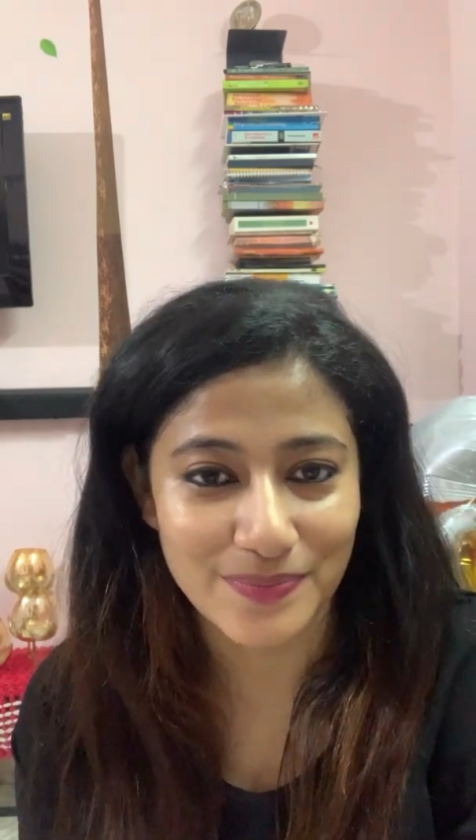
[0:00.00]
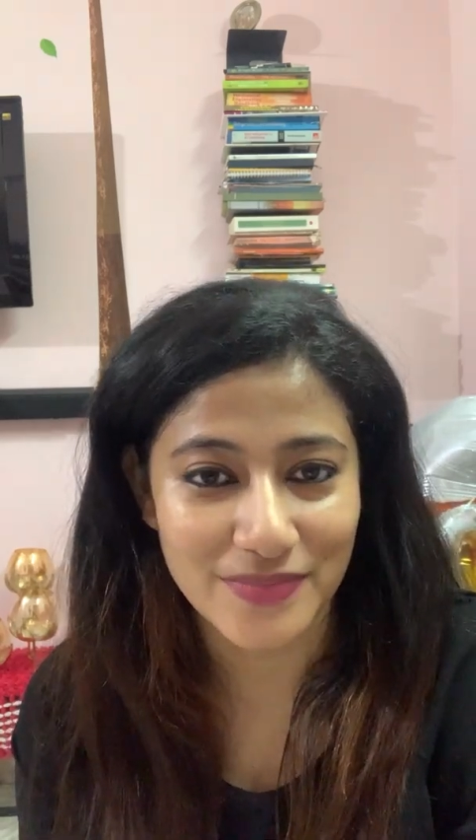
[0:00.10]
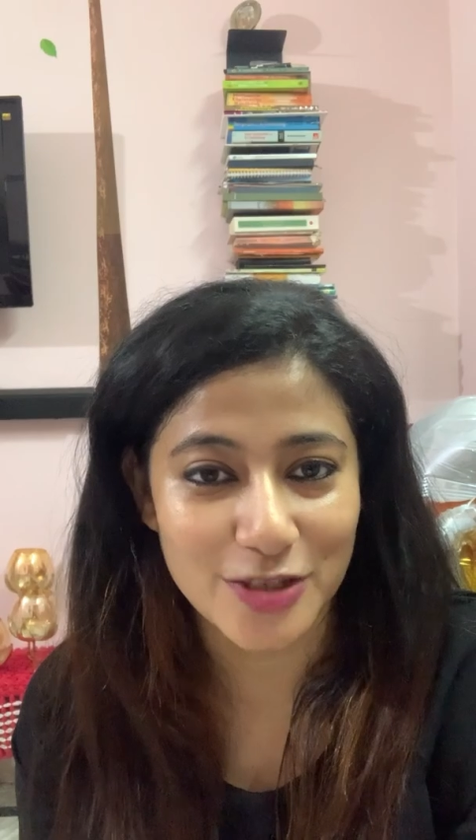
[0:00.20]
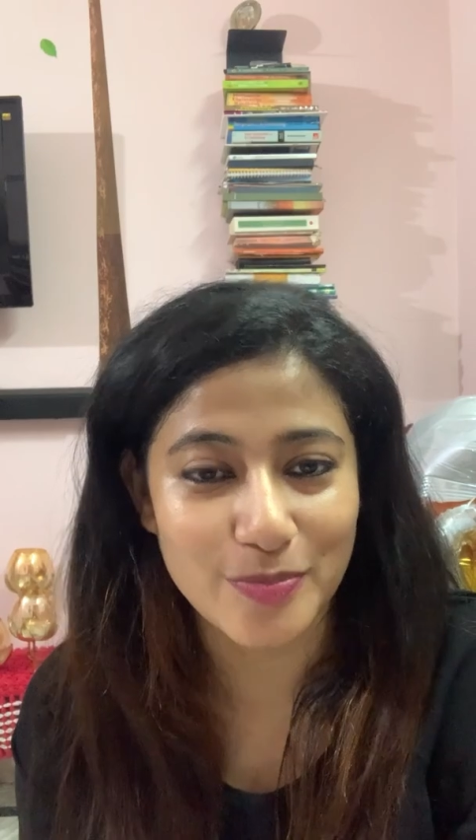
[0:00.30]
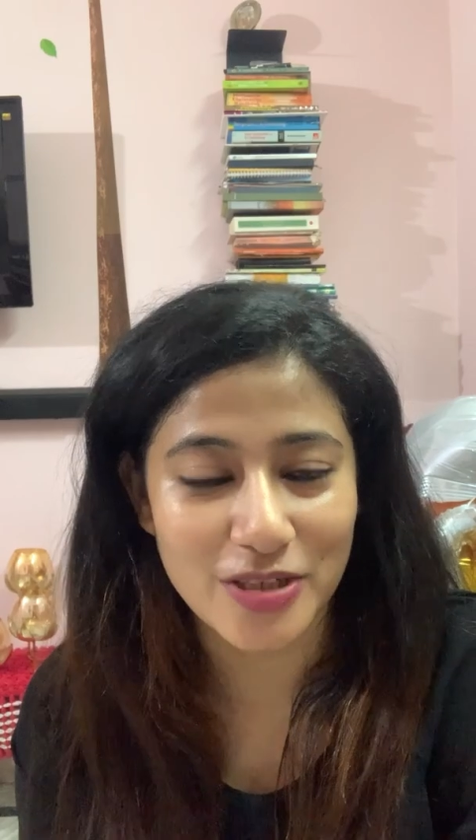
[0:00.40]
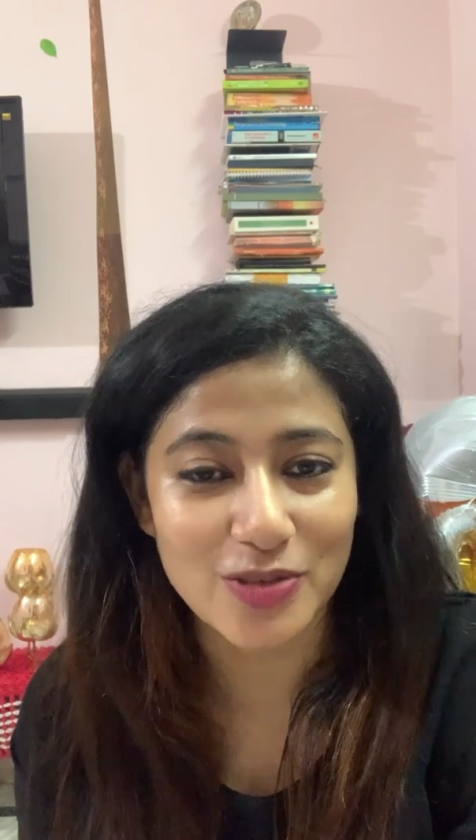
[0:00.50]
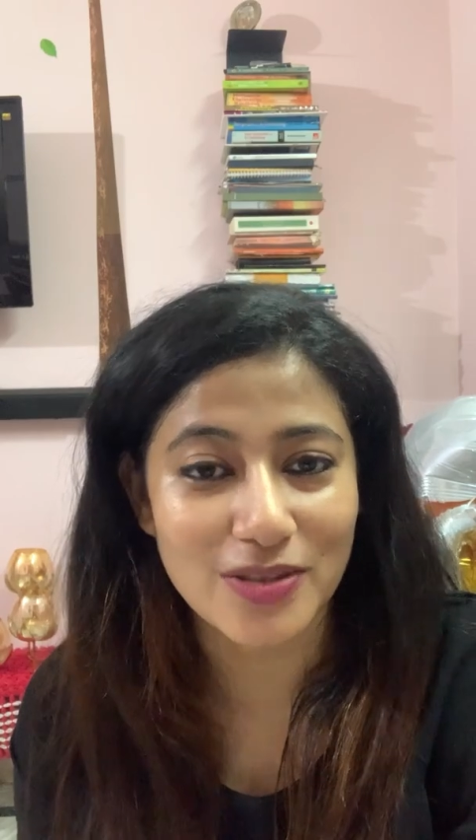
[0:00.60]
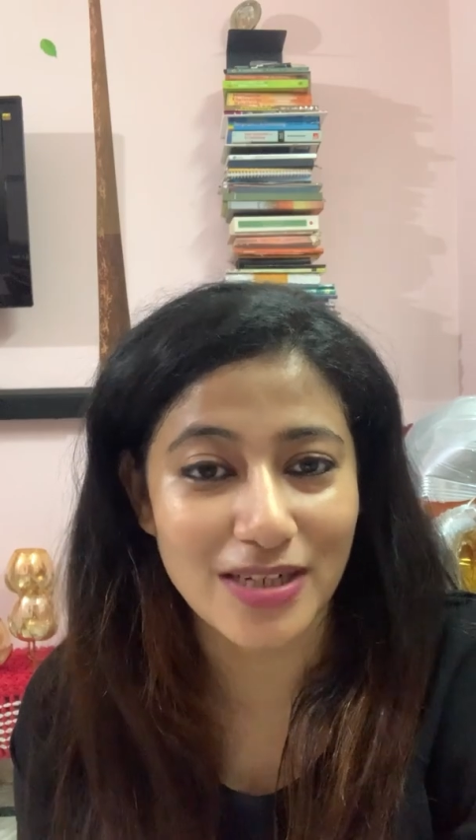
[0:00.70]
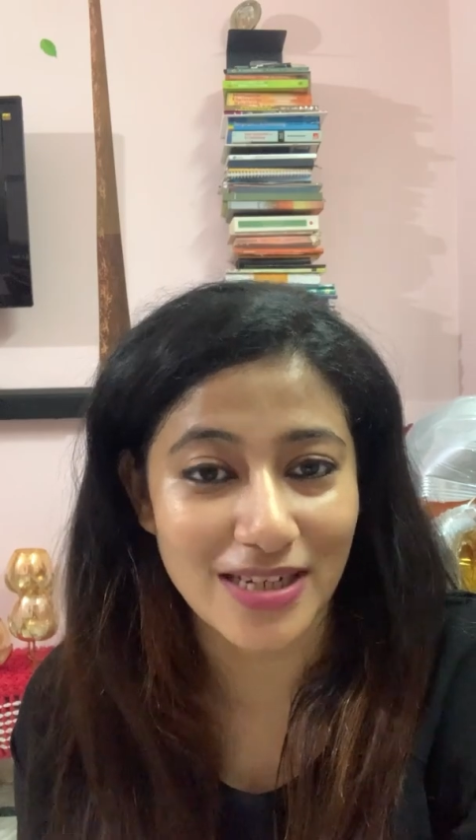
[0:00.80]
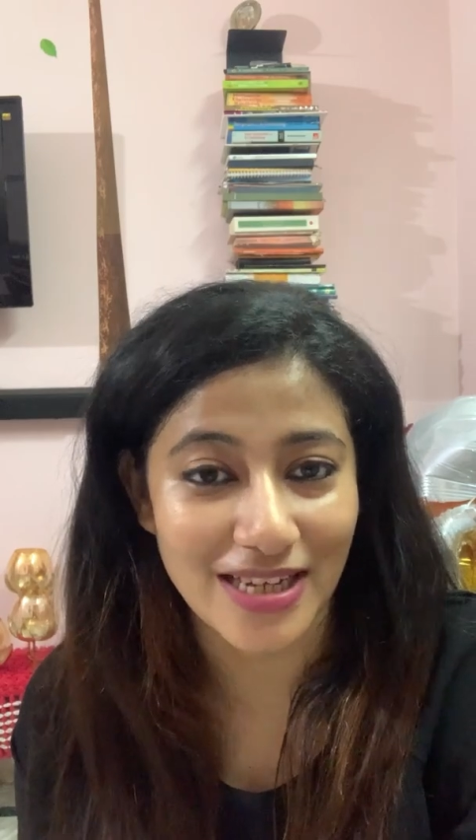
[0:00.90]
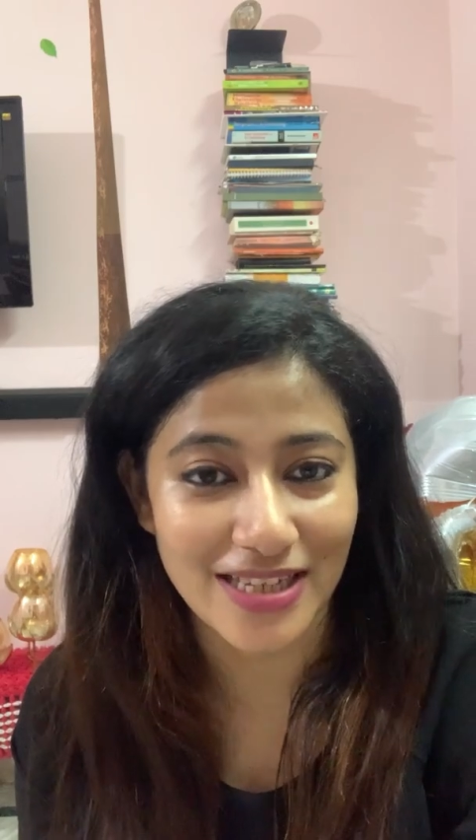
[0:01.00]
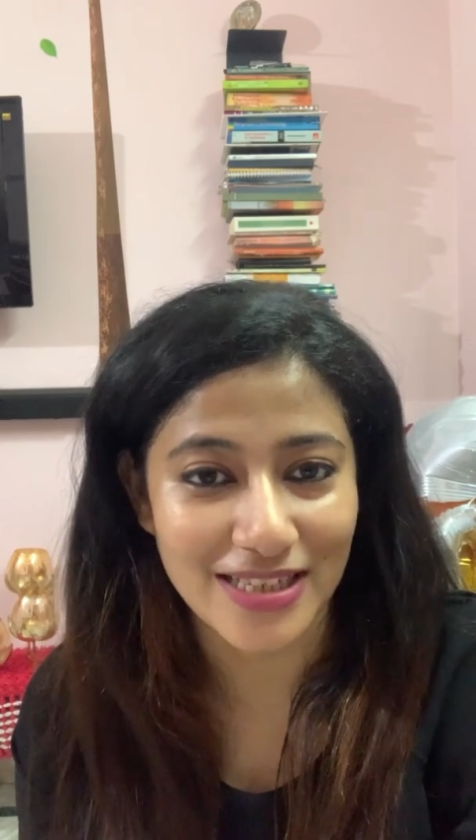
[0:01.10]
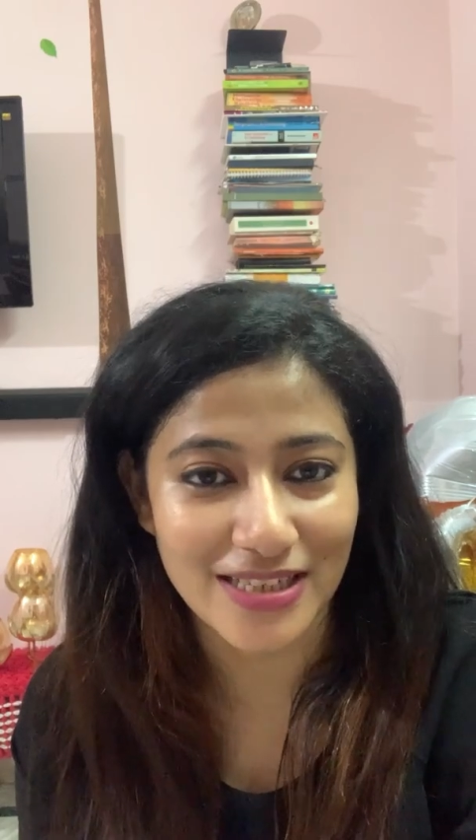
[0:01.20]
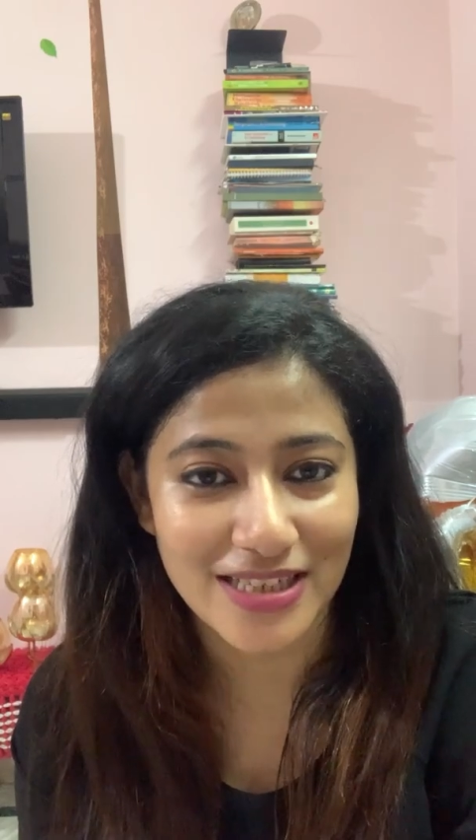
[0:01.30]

this particular line.